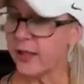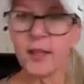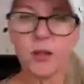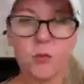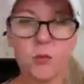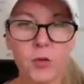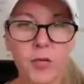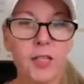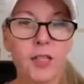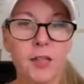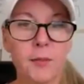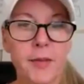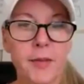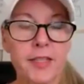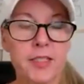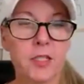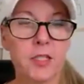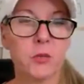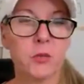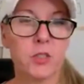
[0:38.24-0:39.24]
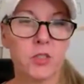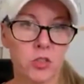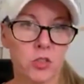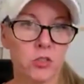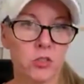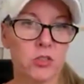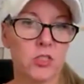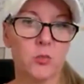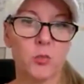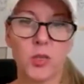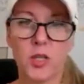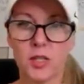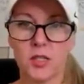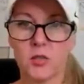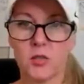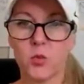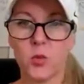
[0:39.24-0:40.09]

get really amazing results because